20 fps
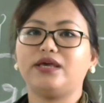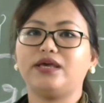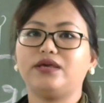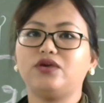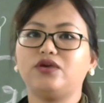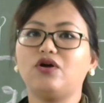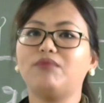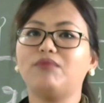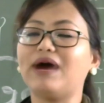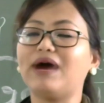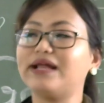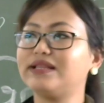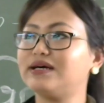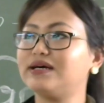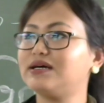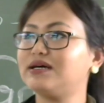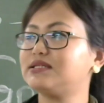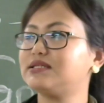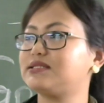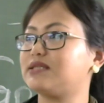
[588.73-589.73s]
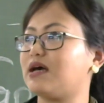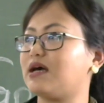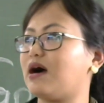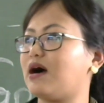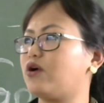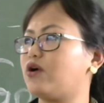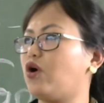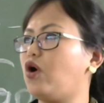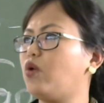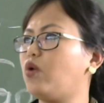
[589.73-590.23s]
your mothers
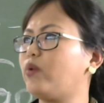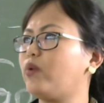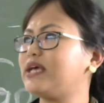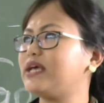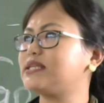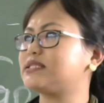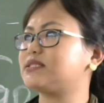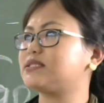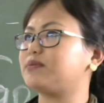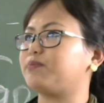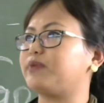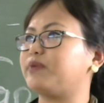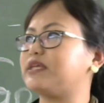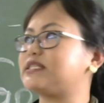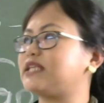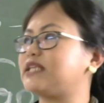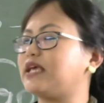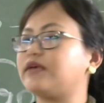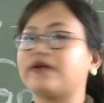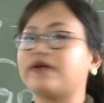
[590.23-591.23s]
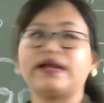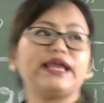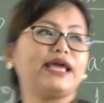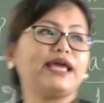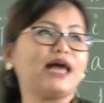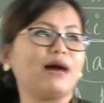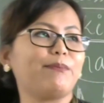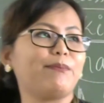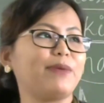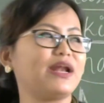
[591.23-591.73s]
are always busy running
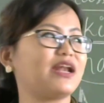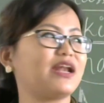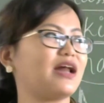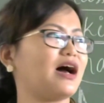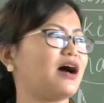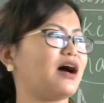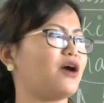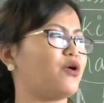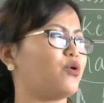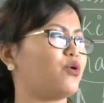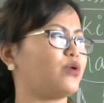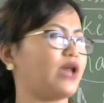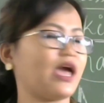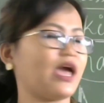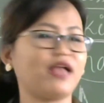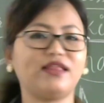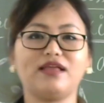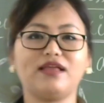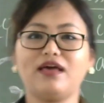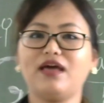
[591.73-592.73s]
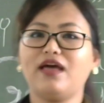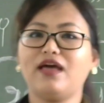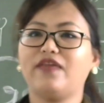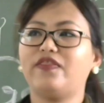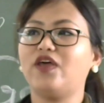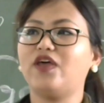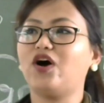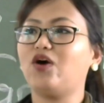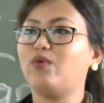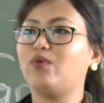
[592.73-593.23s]
up and down, and
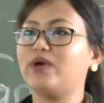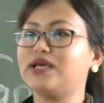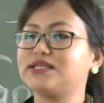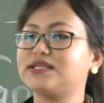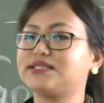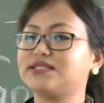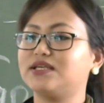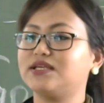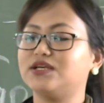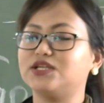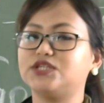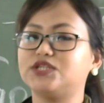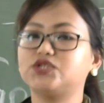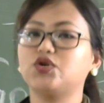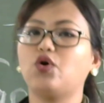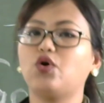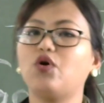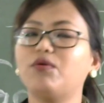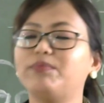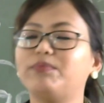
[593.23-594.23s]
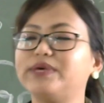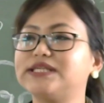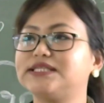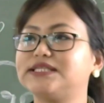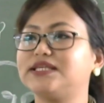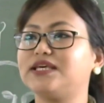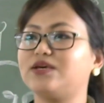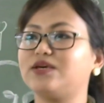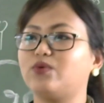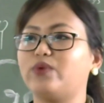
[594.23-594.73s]
they're always so
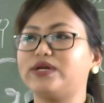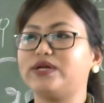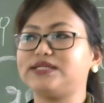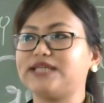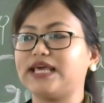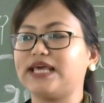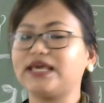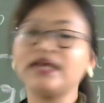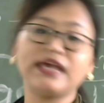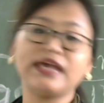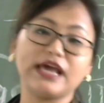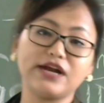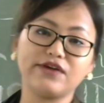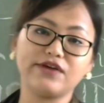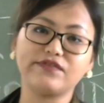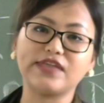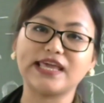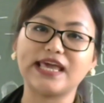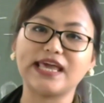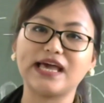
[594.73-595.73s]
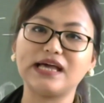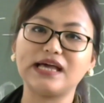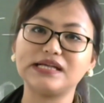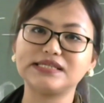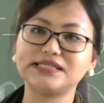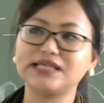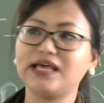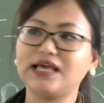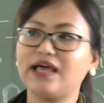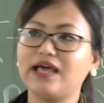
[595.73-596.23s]
busy with taking care of the
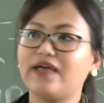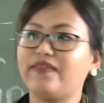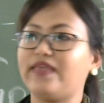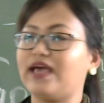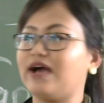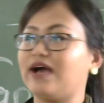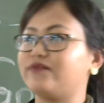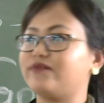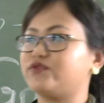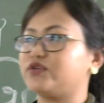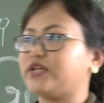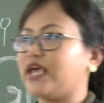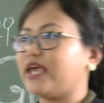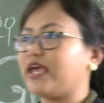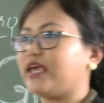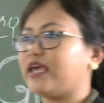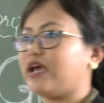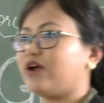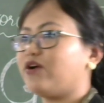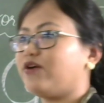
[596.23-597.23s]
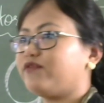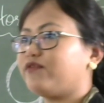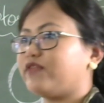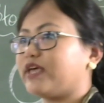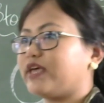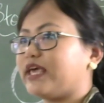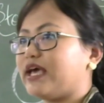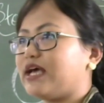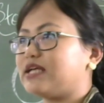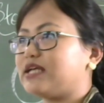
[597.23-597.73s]
guests. They have to take care of
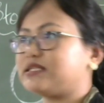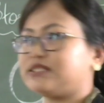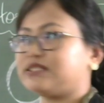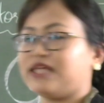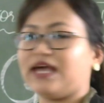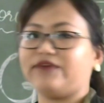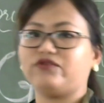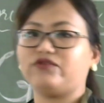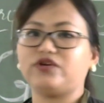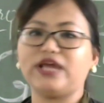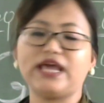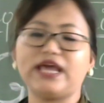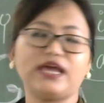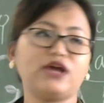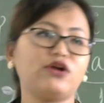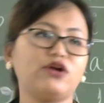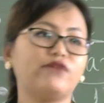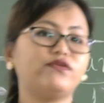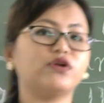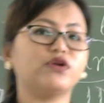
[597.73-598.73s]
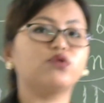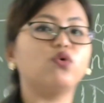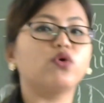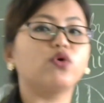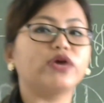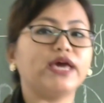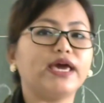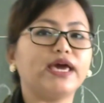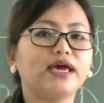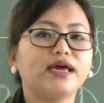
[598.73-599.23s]
the guests, they have to take care of the
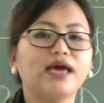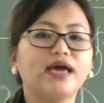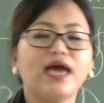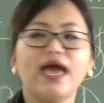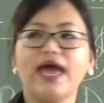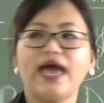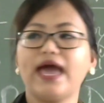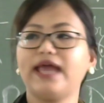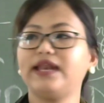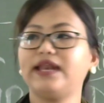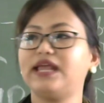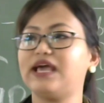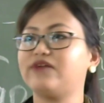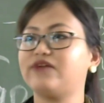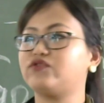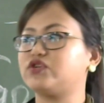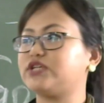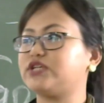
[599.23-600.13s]
cooking, and they have